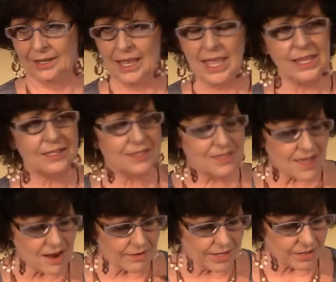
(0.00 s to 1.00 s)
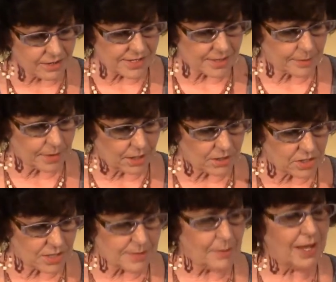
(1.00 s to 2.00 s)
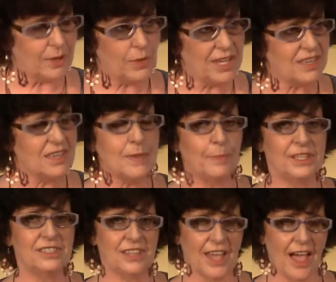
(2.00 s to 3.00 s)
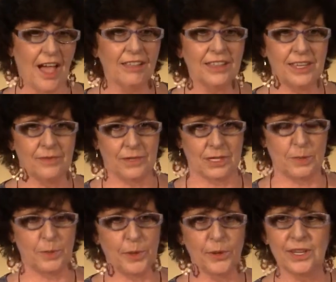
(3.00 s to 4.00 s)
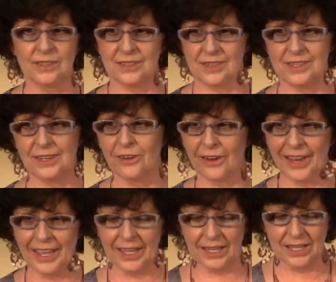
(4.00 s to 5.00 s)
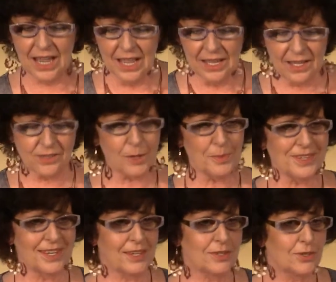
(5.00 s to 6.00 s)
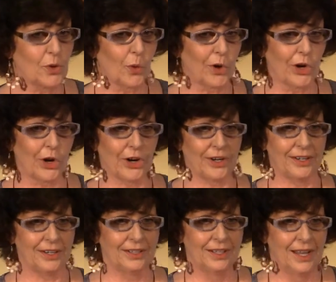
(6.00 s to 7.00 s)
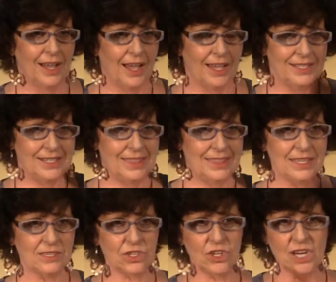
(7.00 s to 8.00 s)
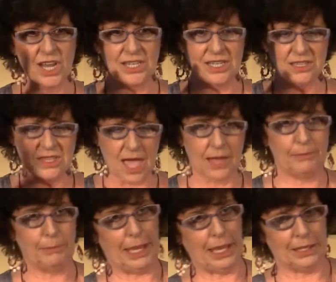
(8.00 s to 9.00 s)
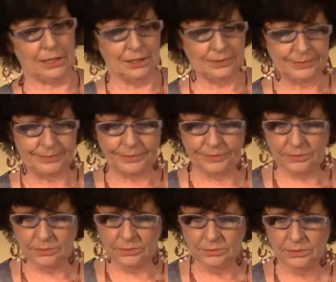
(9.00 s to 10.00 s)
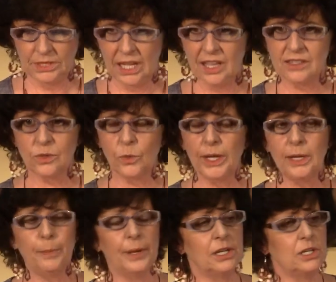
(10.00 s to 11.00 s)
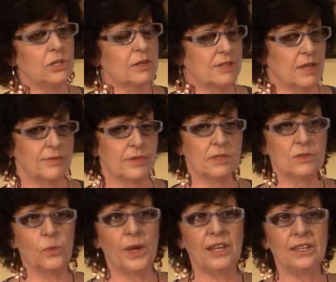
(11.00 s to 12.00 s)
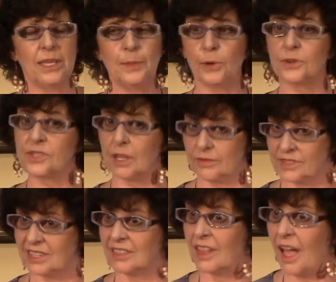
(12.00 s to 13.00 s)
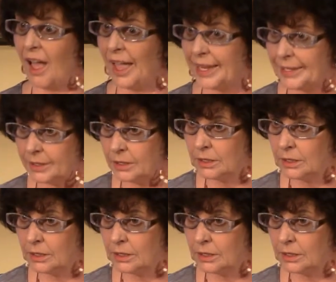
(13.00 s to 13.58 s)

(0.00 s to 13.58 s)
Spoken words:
It's there in our subconscious mind. We keep a tally of experiences in our head. It's almost like a scorecard. I did this good, I did that bad. It's a way to punish ourselves. It's a way to keep ourselves in line.